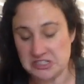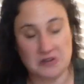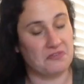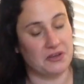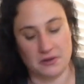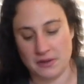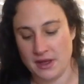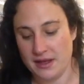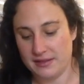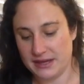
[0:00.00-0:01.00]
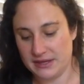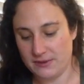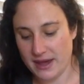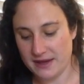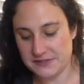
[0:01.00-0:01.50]
Don't feel like you
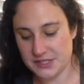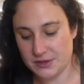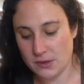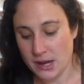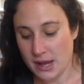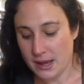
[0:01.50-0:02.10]
have to,